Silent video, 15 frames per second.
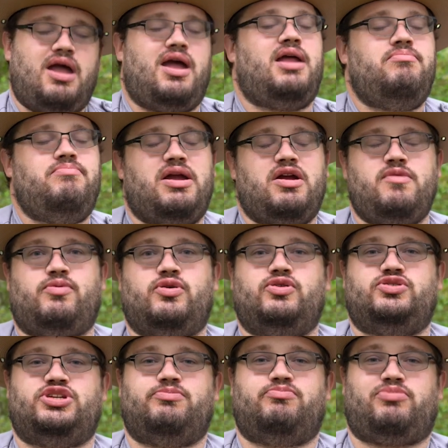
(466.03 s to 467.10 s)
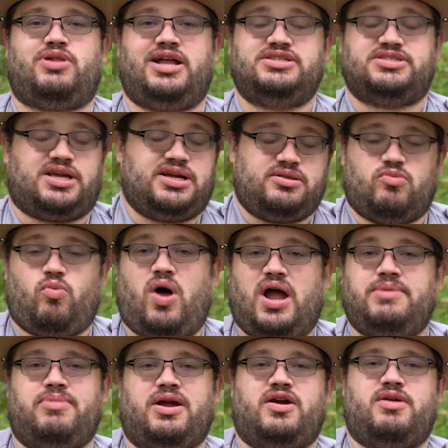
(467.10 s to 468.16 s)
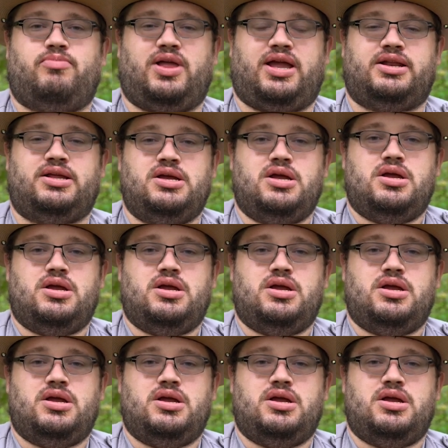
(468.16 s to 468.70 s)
and berry-producing plants like the wineberry plant.